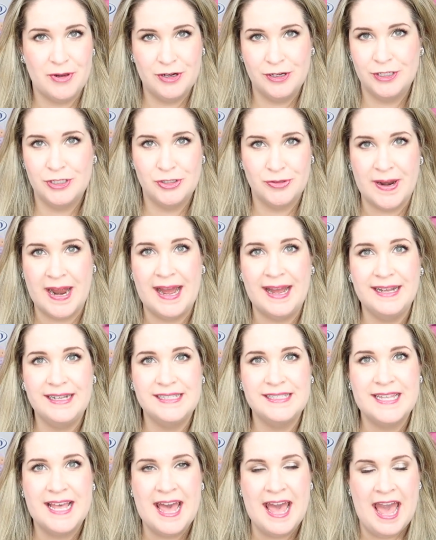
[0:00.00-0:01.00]
in her
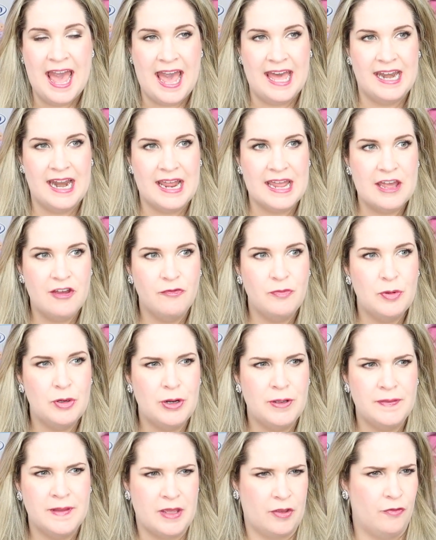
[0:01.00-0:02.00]
tracks. And I have put
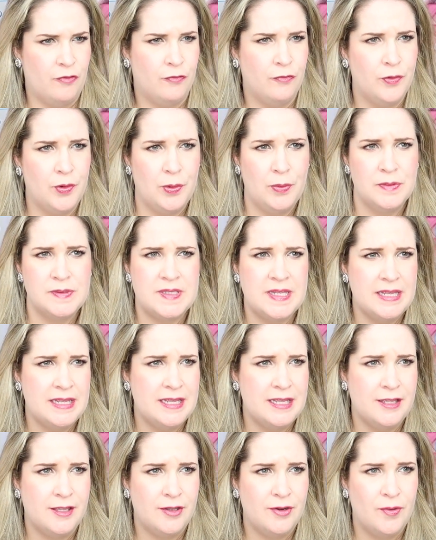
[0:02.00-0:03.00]
on like
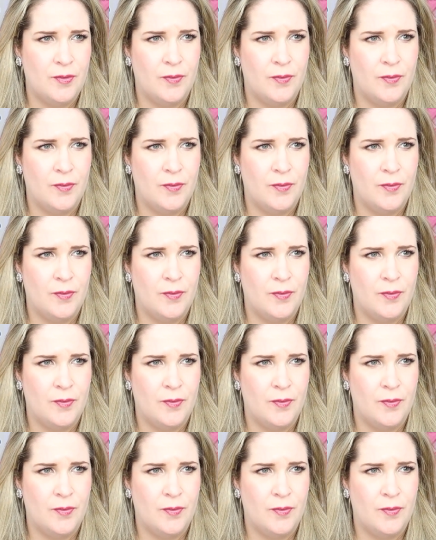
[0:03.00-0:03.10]
Frozen